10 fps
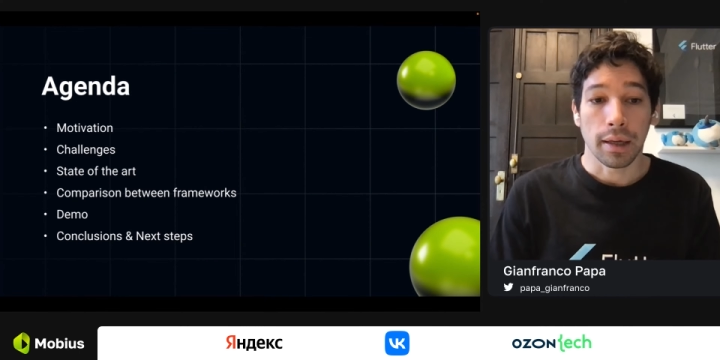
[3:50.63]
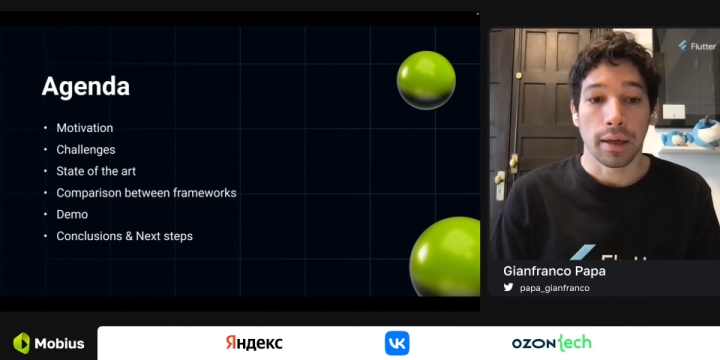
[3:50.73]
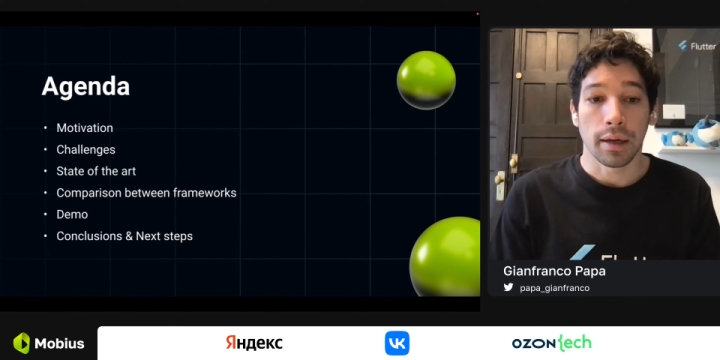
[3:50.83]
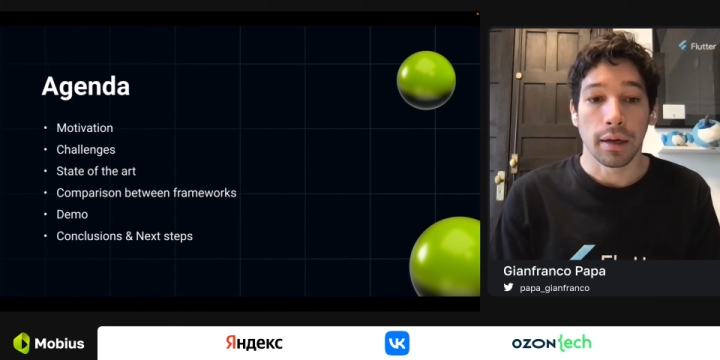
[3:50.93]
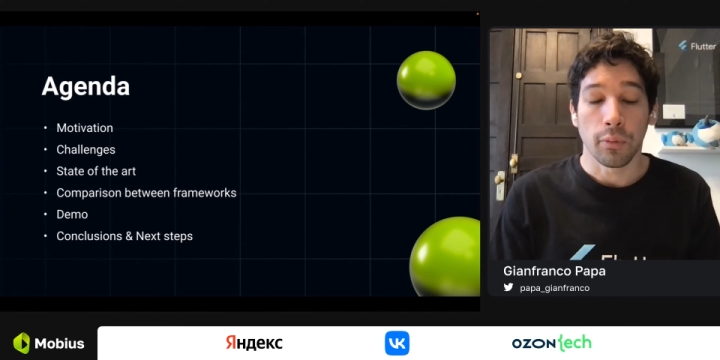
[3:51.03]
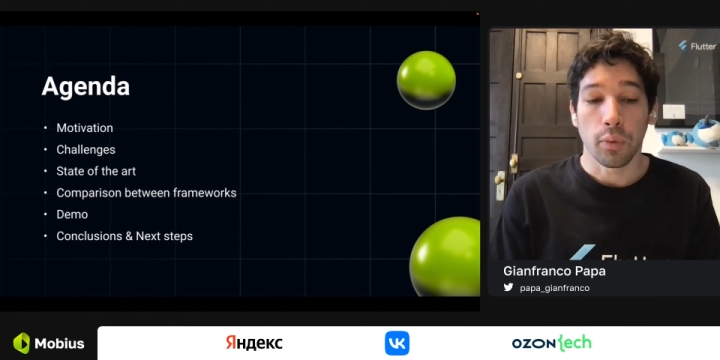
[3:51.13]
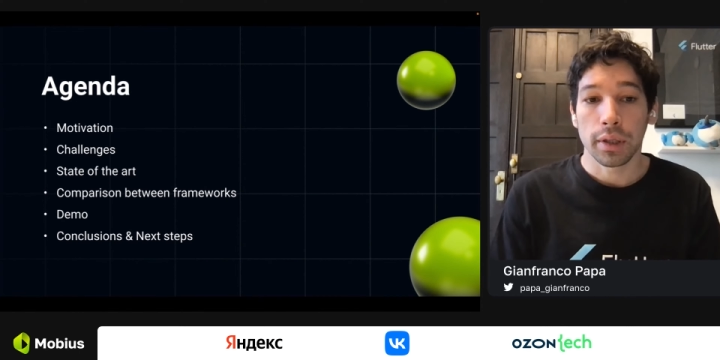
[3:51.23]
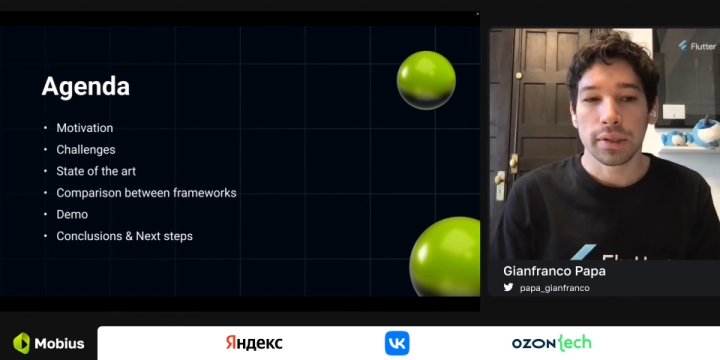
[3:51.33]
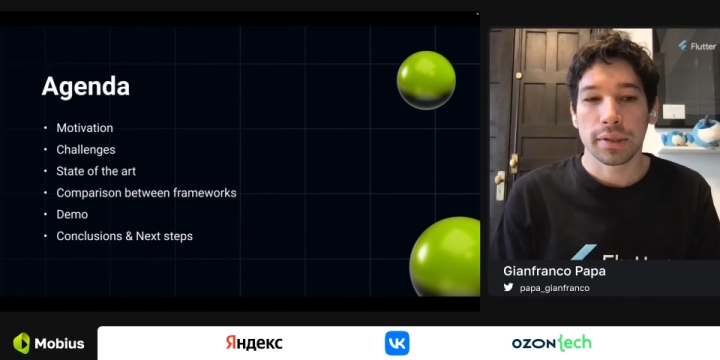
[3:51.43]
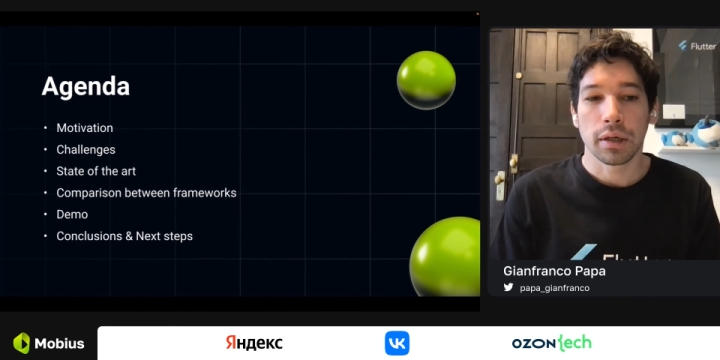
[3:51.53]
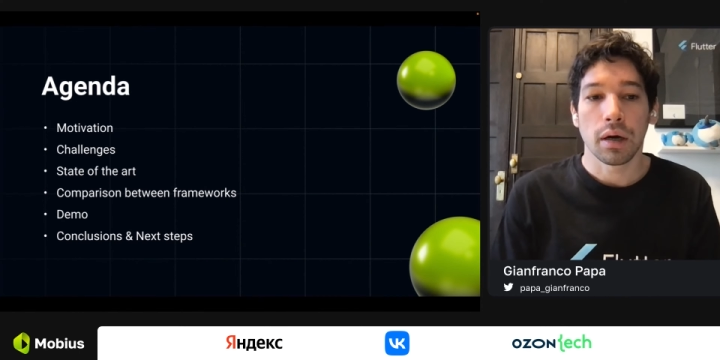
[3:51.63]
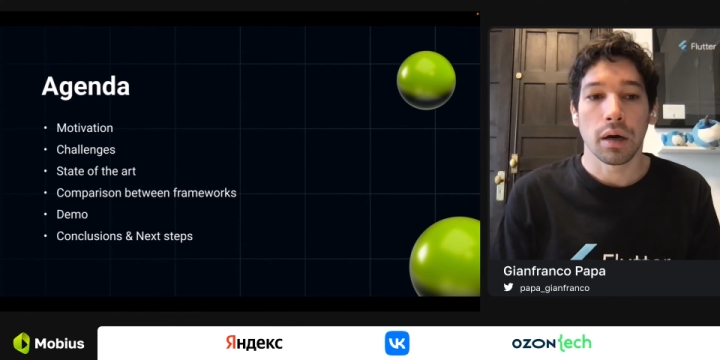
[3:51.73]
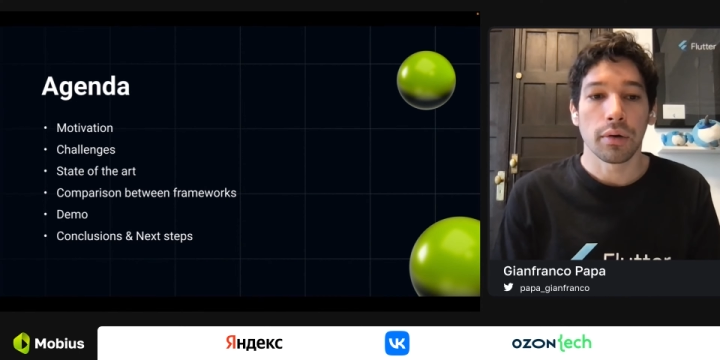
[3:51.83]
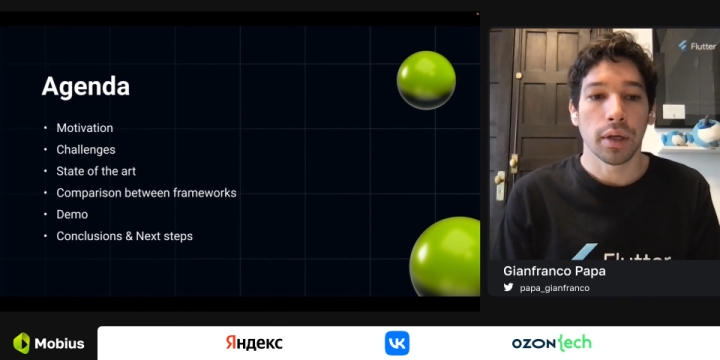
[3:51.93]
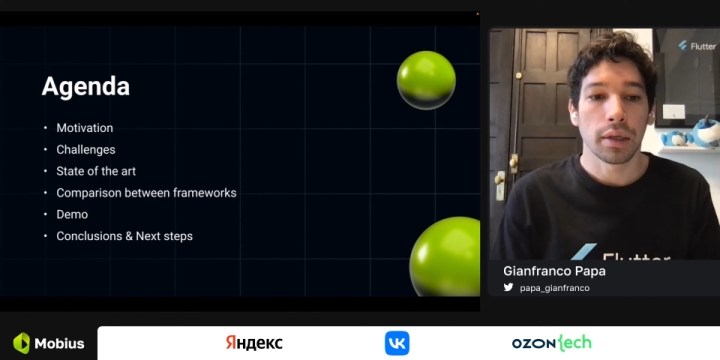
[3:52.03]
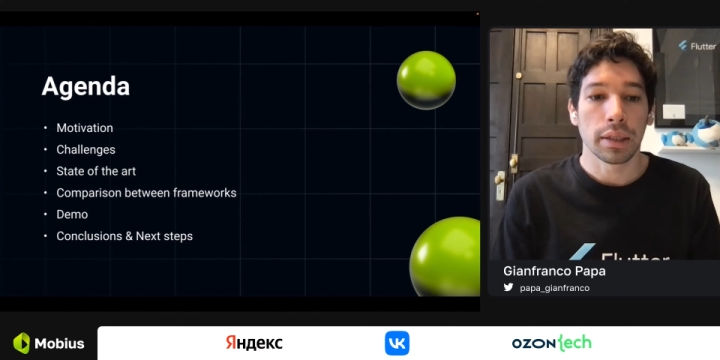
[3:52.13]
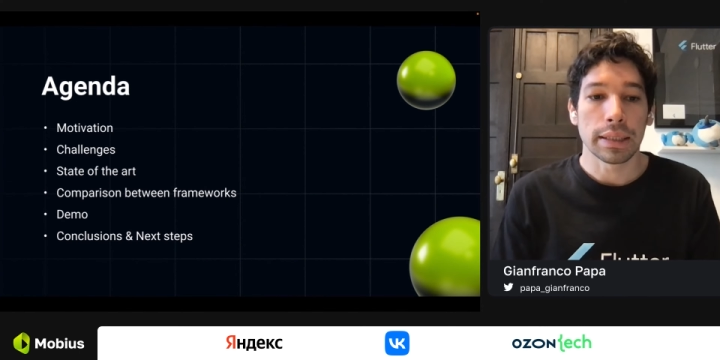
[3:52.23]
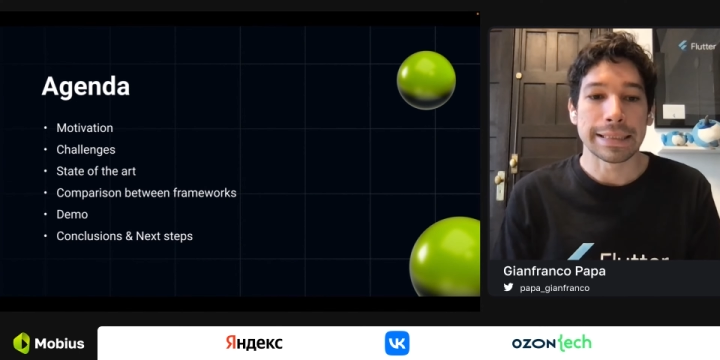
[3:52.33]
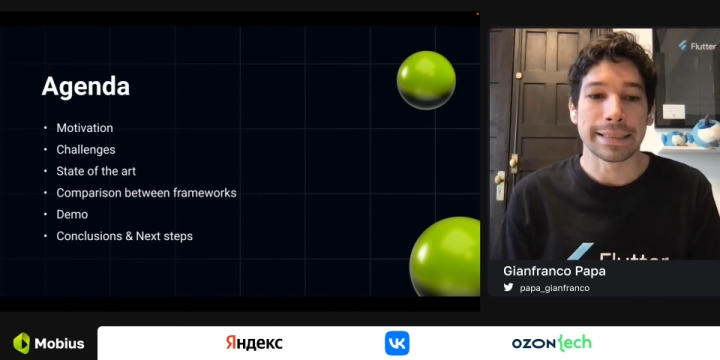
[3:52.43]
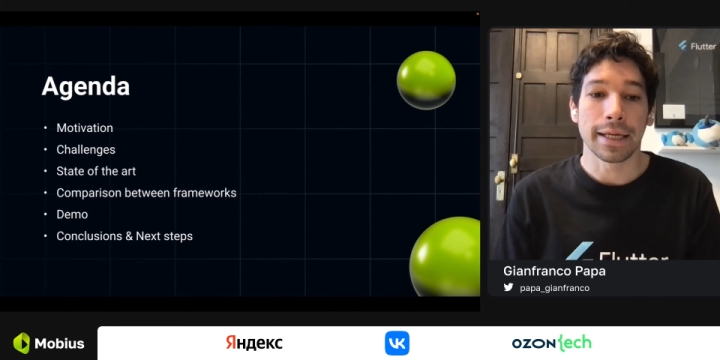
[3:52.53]
Uh, what is the
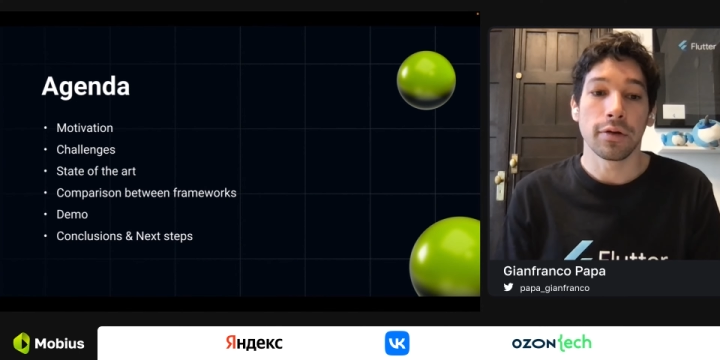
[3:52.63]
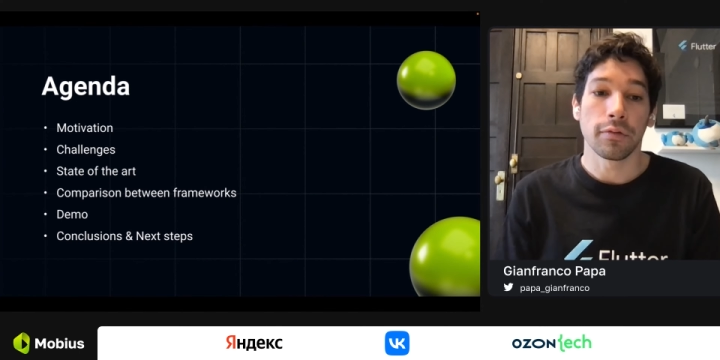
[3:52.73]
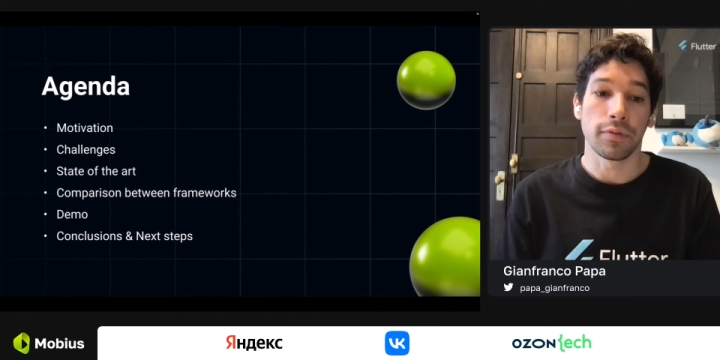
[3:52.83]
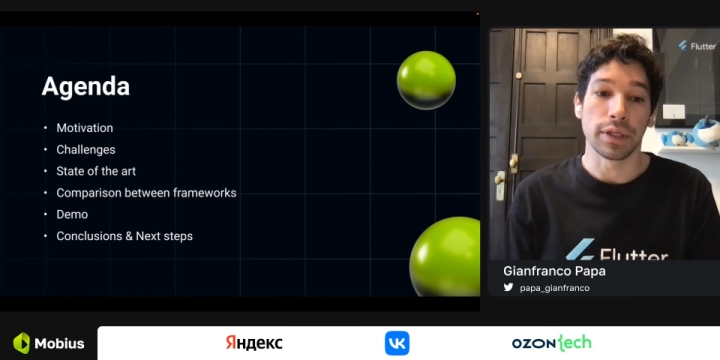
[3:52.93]
current state of